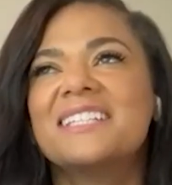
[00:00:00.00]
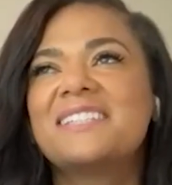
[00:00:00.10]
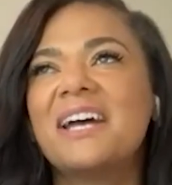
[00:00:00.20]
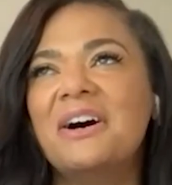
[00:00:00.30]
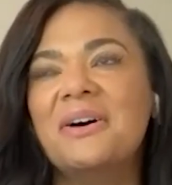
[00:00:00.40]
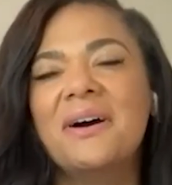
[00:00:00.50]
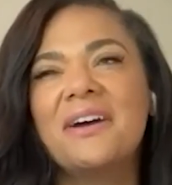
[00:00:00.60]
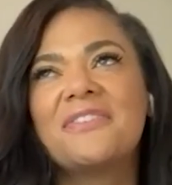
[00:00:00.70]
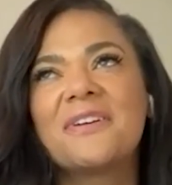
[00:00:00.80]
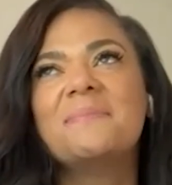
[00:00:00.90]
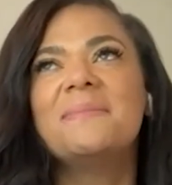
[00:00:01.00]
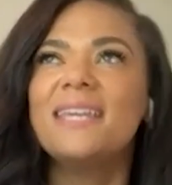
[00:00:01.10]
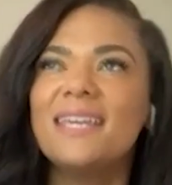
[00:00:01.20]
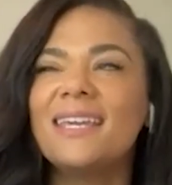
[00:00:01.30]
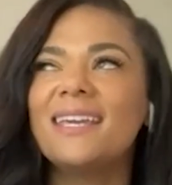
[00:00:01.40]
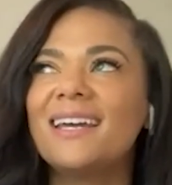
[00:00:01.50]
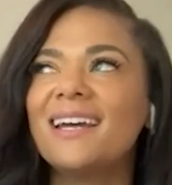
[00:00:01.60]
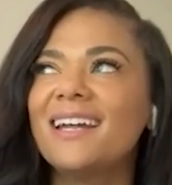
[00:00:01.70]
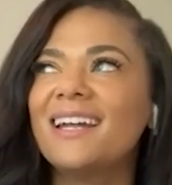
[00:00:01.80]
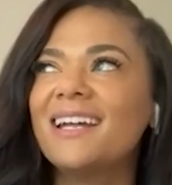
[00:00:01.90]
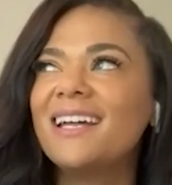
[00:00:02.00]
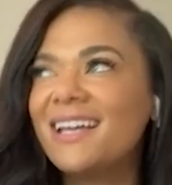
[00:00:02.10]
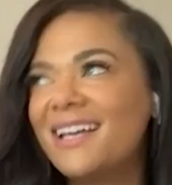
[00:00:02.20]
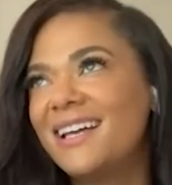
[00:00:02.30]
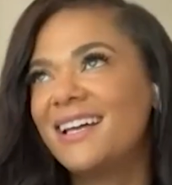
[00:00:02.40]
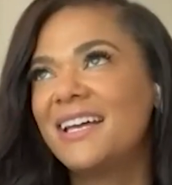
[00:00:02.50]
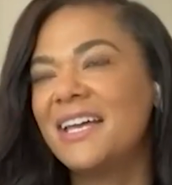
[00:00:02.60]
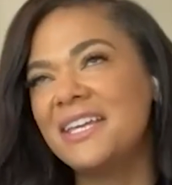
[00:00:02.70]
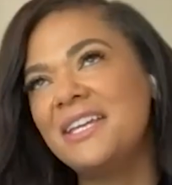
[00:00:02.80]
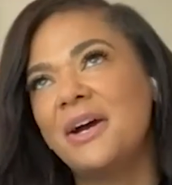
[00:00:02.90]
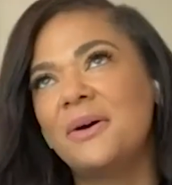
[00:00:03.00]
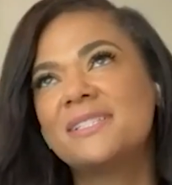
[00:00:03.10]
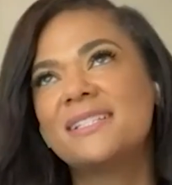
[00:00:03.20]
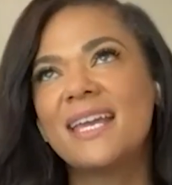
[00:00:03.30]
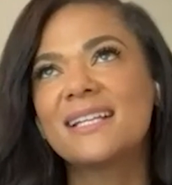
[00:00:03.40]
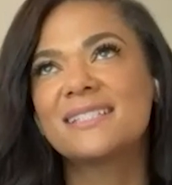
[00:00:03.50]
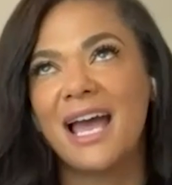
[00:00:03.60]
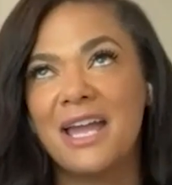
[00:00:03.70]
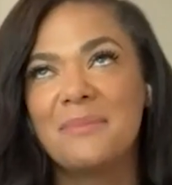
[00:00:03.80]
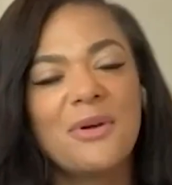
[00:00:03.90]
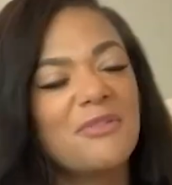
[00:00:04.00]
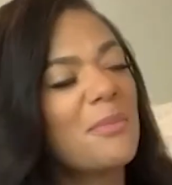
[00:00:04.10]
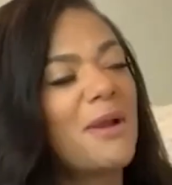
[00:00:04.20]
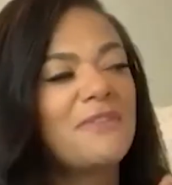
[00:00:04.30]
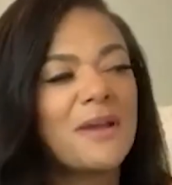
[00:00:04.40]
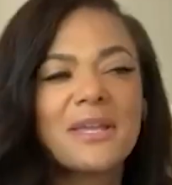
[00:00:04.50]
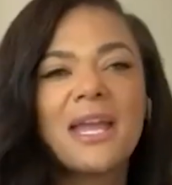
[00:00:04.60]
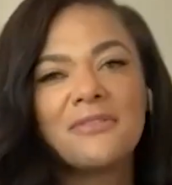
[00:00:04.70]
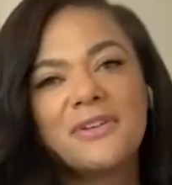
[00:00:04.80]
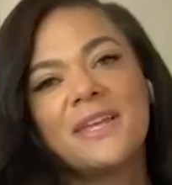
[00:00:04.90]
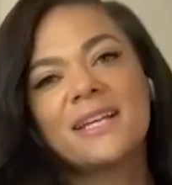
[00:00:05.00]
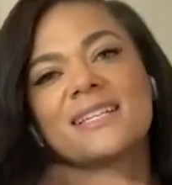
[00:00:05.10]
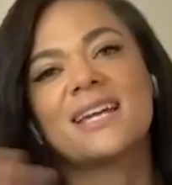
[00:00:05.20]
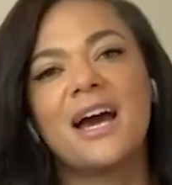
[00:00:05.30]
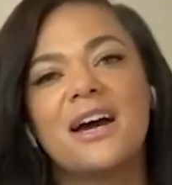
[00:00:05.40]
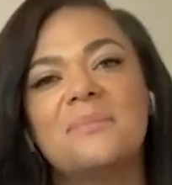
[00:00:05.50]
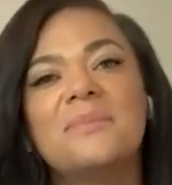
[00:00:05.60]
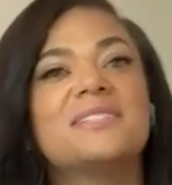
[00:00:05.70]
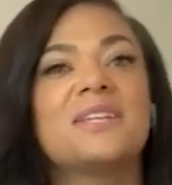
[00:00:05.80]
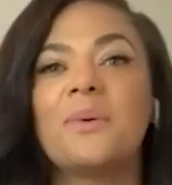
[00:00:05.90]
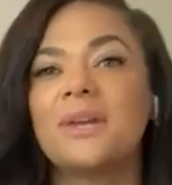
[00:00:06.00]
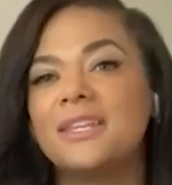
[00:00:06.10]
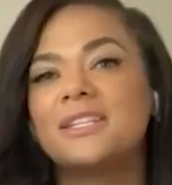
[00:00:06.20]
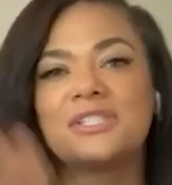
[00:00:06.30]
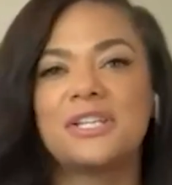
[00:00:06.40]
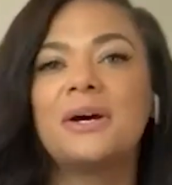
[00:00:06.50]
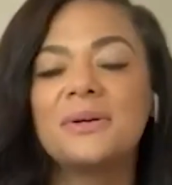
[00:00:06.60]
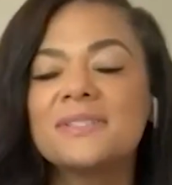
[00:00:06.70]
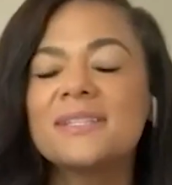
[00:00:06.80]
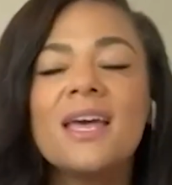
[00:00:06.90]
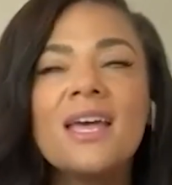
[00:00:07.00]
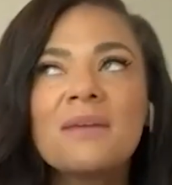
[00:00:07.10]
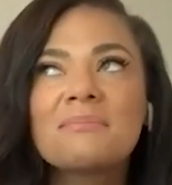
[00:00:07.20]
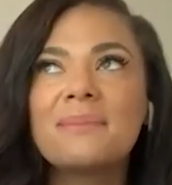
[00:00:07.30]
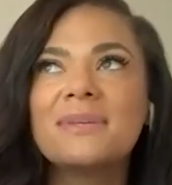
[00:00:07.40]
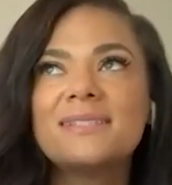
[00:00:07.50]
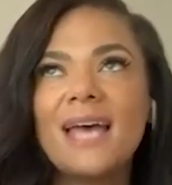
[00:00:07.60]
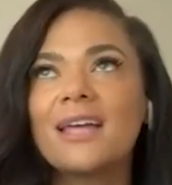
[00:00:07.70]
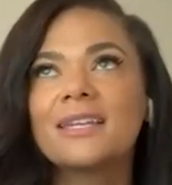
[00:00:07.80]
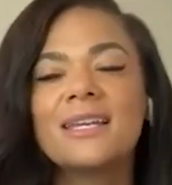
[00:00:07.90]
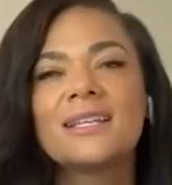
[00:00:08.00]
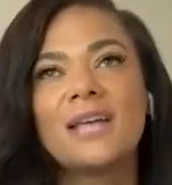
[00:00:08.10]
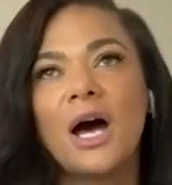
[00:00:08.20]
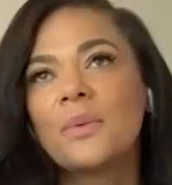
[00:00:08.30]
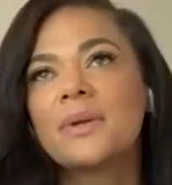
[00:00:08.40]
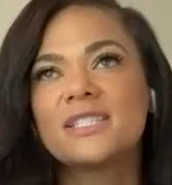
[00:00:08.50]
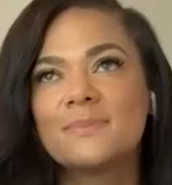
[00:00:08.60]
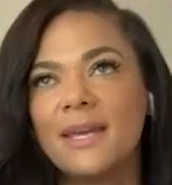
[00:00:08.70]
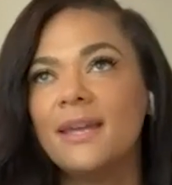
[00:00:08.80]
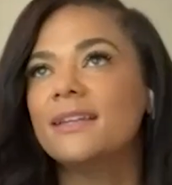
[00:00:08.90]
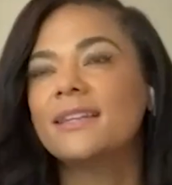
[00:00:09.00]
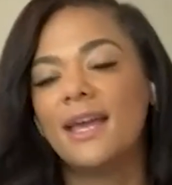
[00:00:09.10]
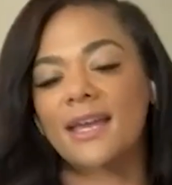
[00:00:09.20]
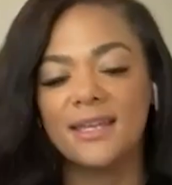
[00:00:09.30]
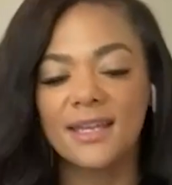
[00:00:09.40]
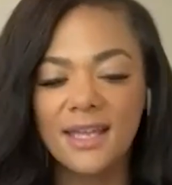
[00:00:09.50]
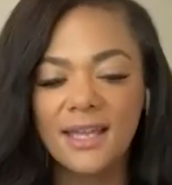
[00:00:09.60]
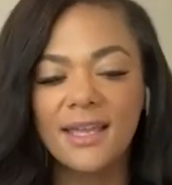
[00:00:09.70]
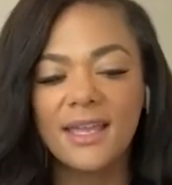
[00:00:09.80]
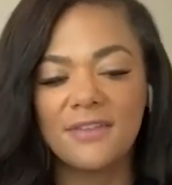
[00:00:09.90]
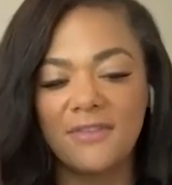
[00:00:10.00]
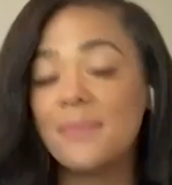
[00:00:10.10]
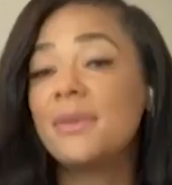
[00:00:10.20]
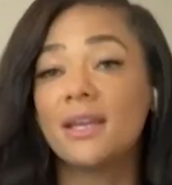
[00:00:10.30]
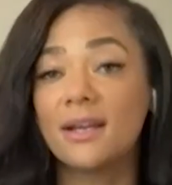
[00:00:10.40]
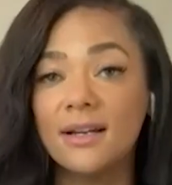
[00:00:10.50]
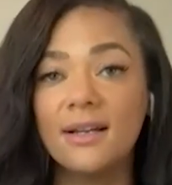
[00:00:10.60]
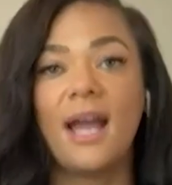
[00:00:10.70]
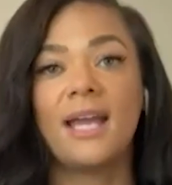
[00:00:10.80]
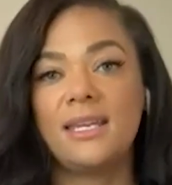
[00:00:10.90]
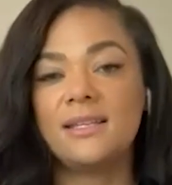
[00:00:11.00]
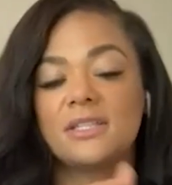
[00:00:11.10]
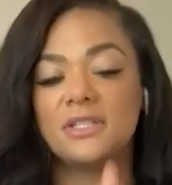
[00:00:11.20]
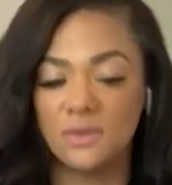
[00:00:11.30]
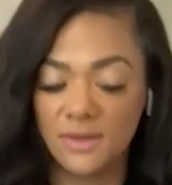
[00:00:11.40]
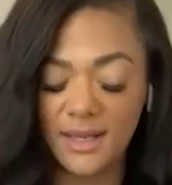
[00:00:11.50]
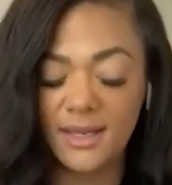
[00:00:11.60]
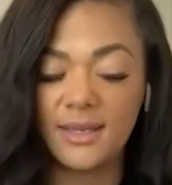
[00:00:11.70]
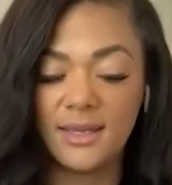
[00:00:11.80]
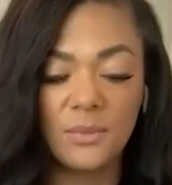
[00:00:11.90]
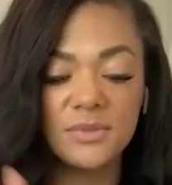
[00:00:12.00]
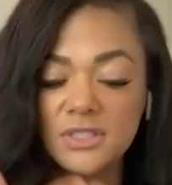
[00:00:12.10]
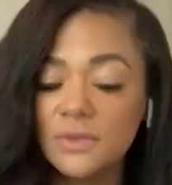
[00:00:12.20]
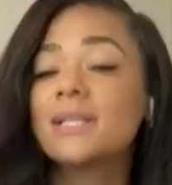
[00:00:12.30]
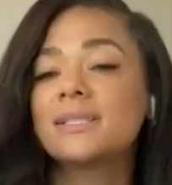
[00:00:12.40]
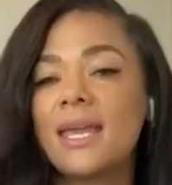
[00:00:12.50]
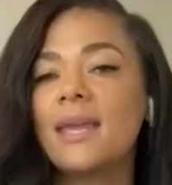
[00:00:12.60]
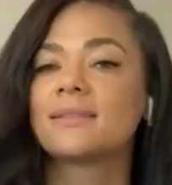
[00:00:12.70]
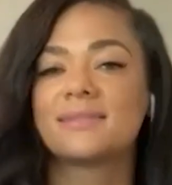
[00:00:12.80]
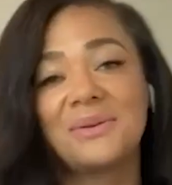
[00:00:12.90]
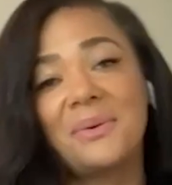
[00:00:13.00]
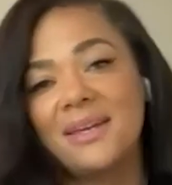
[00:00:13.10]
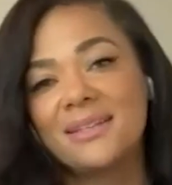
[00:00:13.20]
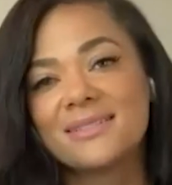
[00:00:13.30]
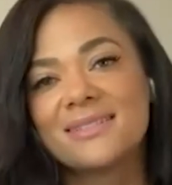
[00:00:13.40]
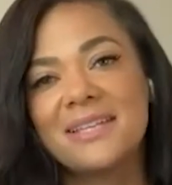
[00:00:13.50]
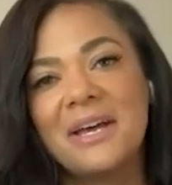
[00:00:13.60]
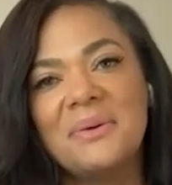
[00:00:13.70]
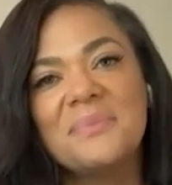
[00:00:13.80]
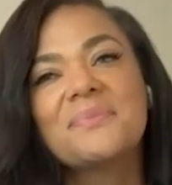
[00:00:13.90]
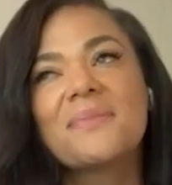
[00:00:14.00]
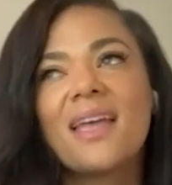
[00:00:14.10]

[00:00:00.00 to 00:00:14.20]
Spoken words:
So for me, you know, to take time away from my family, everything to come to one of these shows, my mentality has always been like, if I'm here, I need to do what it takes to win. So,